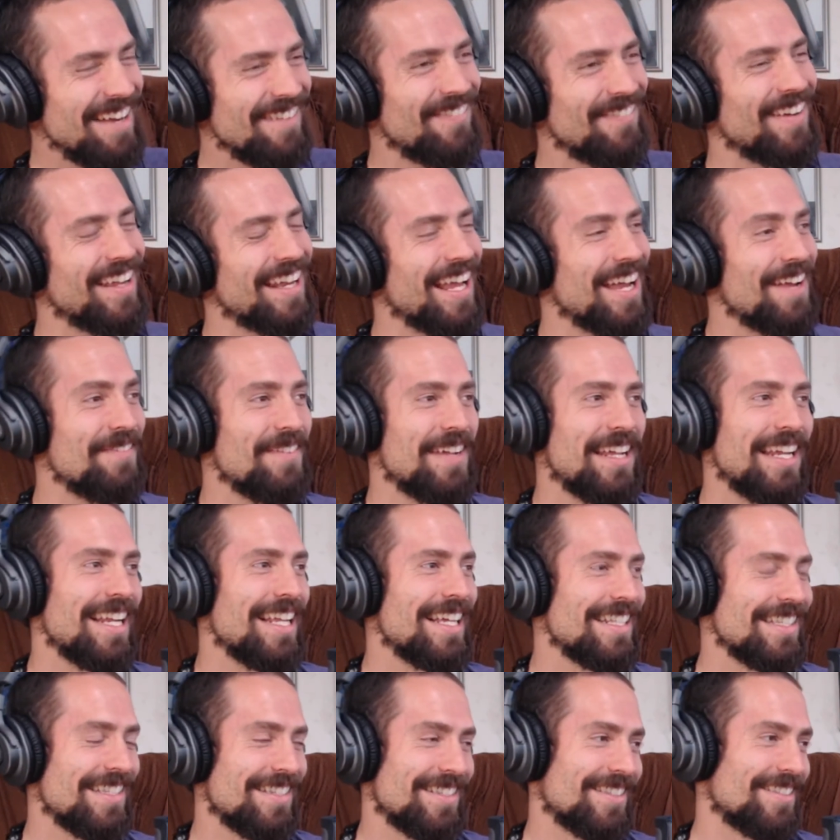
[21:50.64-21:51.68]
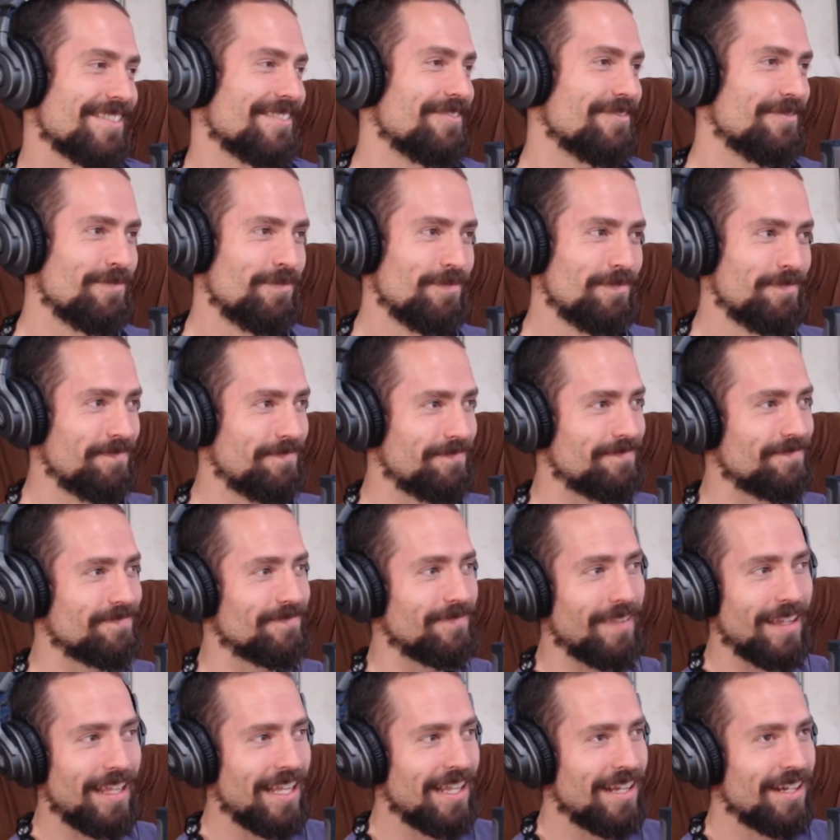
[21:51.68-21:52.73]
But I mean, it's,
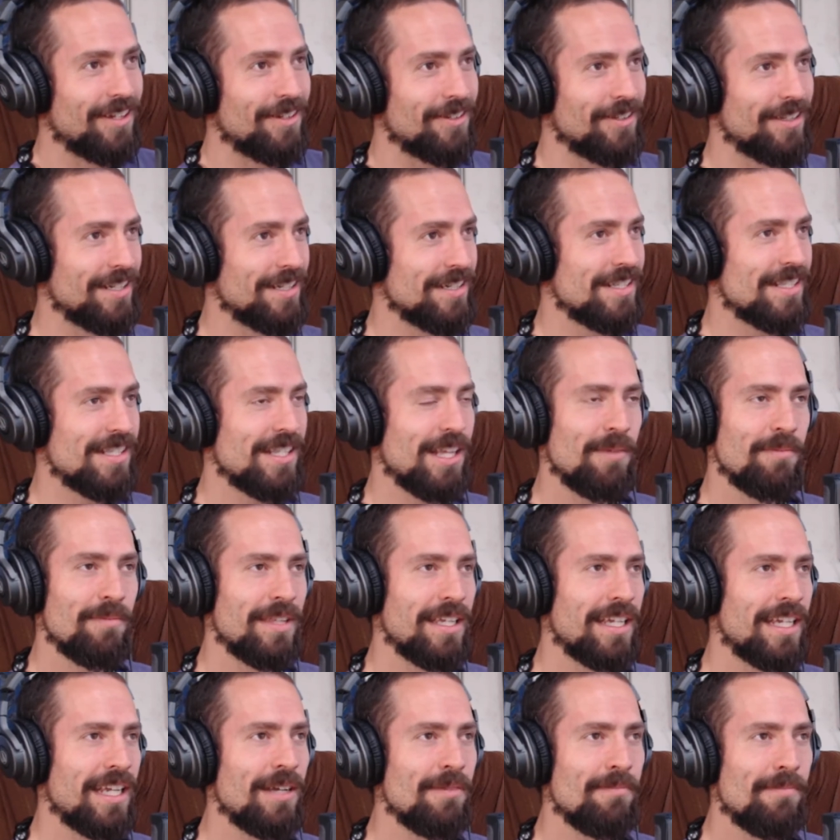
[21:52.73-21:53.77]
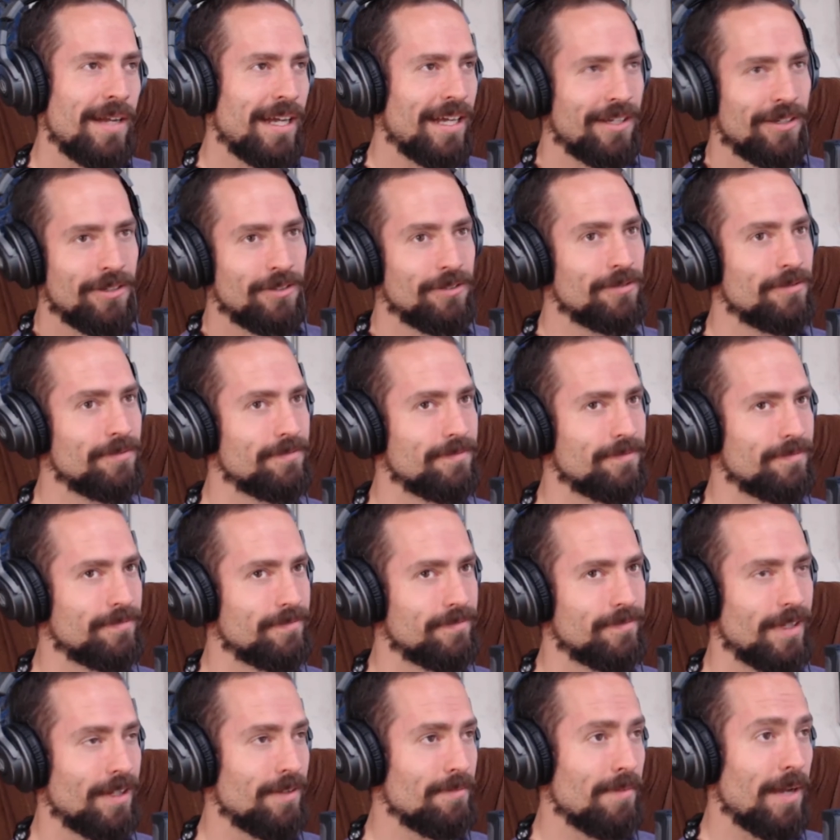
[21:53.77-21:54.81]
there's something about
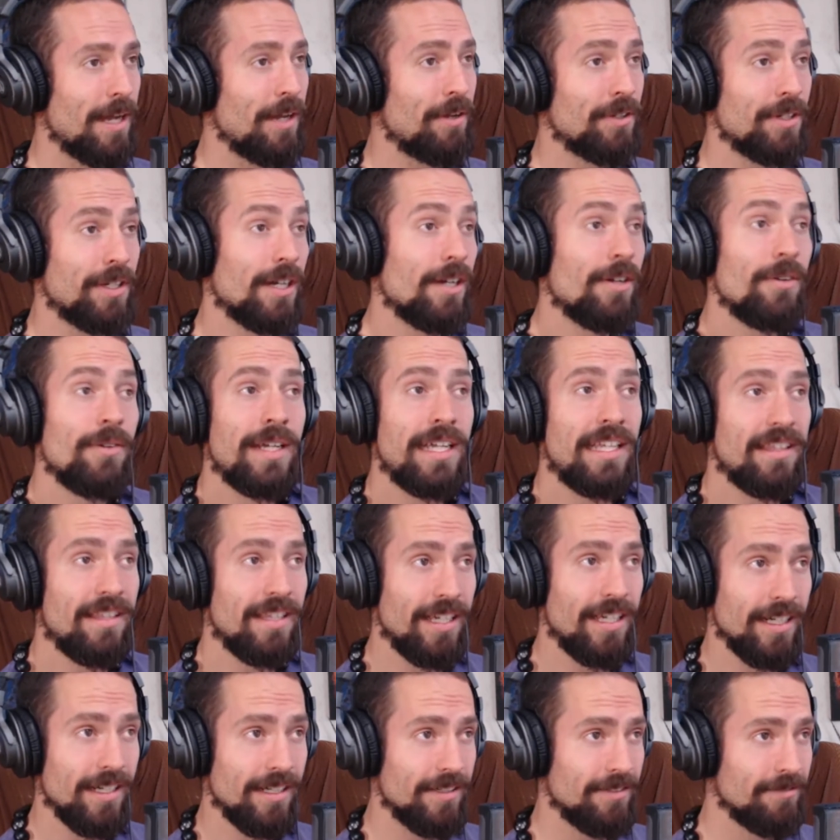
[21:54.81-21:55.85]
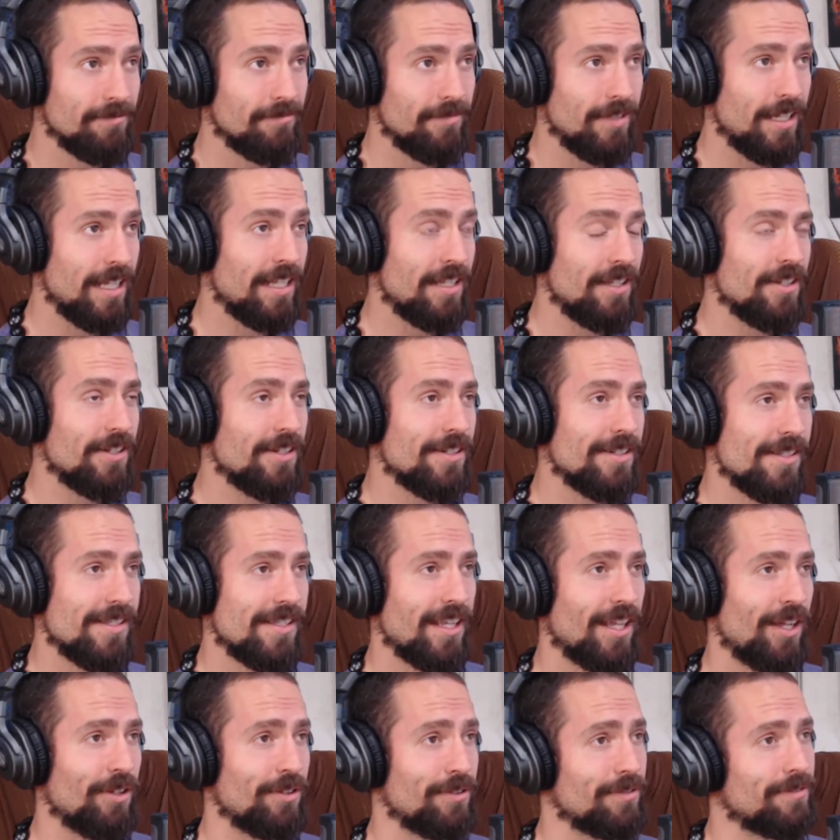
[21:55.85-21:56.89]
going there in
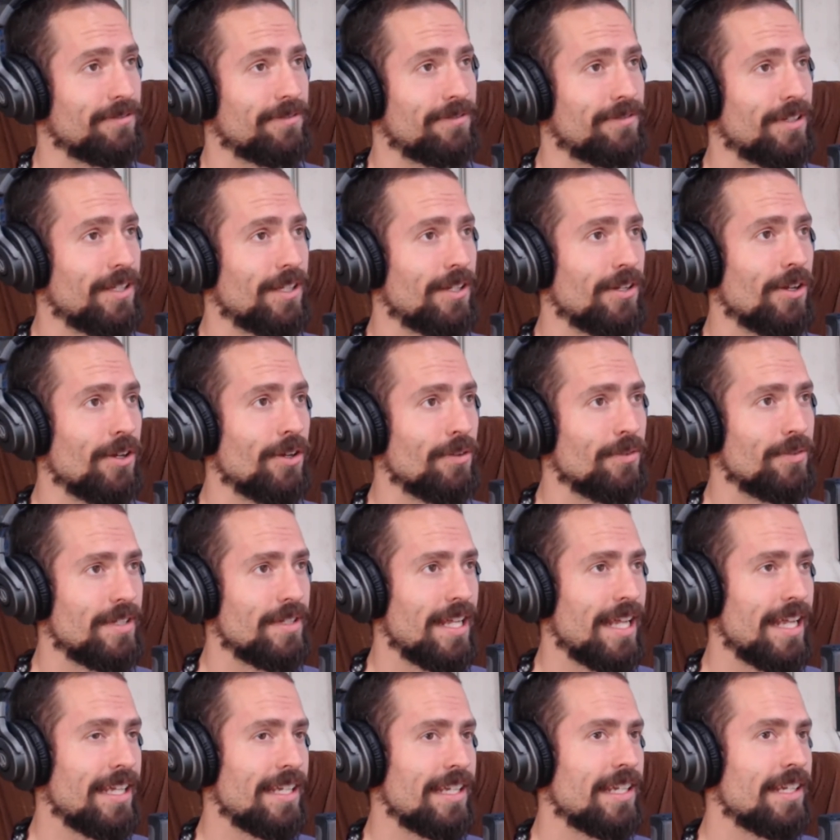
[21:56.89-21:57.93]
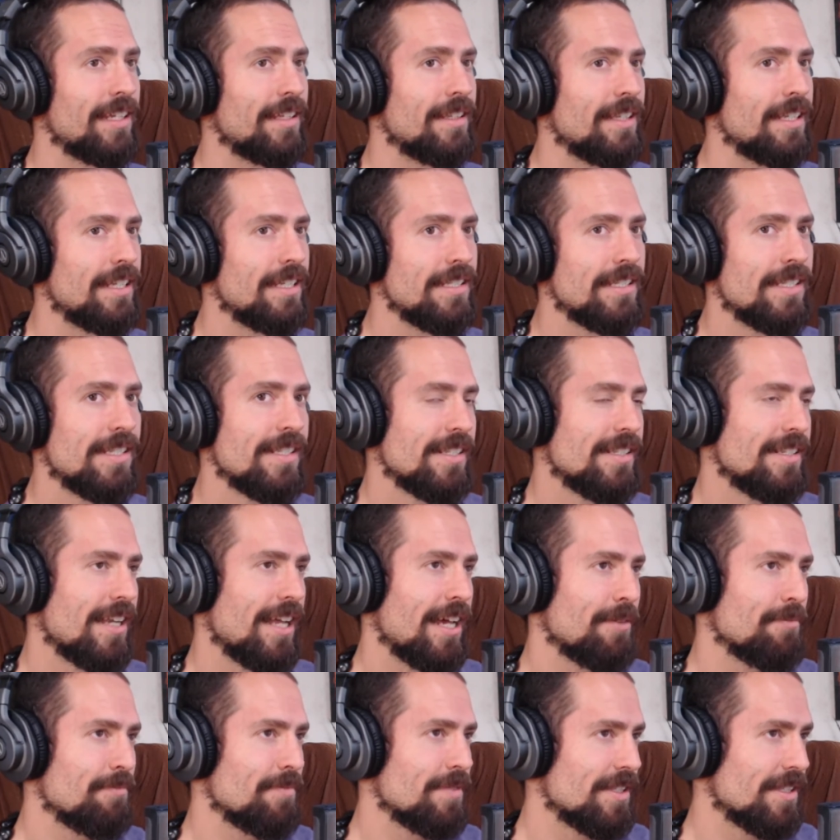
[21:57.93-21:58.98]
yourself, taking these
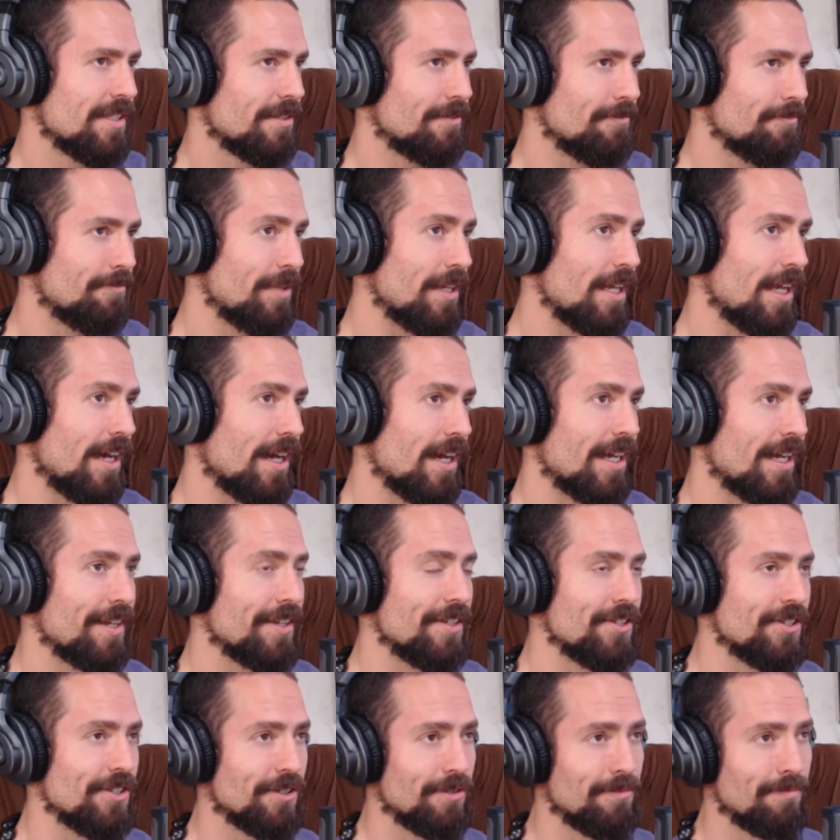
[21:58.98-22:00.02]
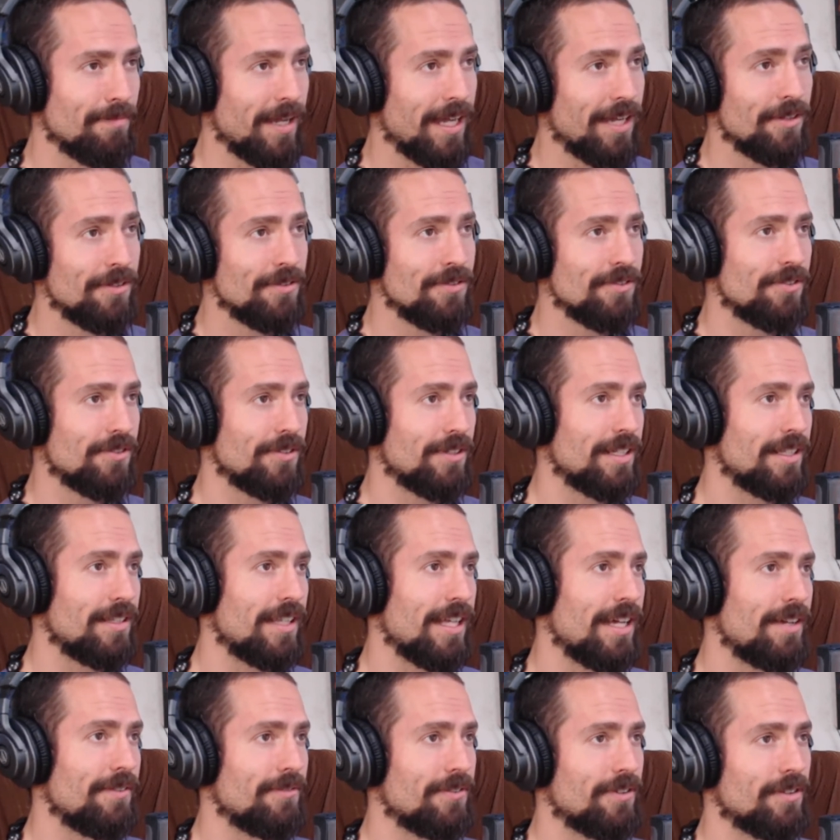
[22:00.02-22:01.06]
steps beyond your boundary
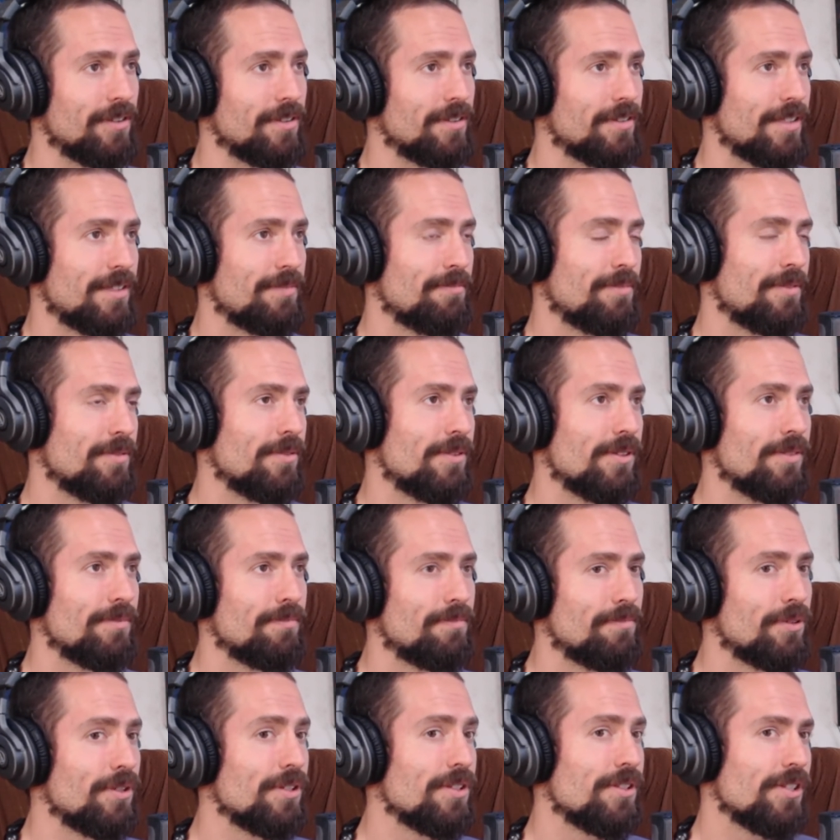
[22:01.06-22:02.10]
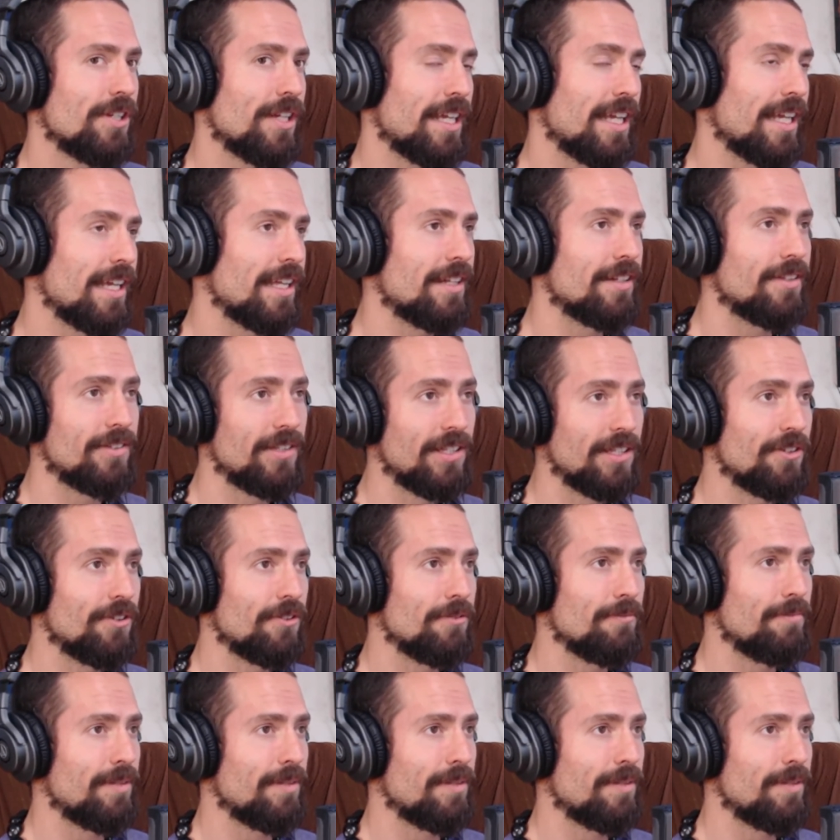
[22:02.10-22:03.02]
level, pushing it a little